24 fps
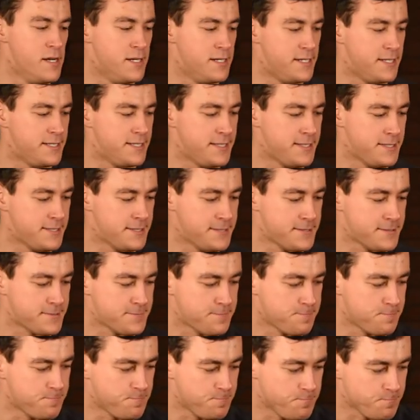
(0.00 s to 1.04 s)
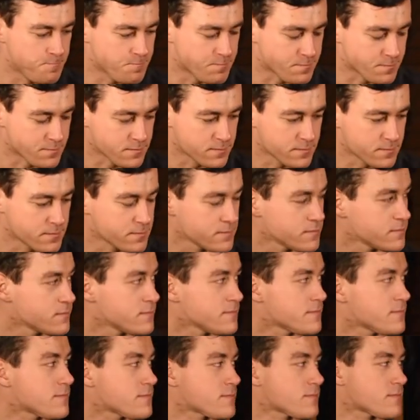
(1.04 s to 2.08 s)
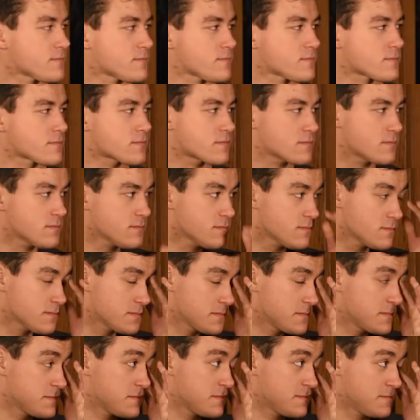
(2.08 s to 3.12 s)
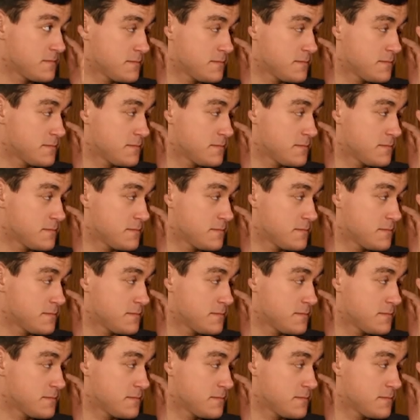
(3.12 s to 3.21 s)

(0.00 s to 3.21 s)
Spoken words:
[no speech]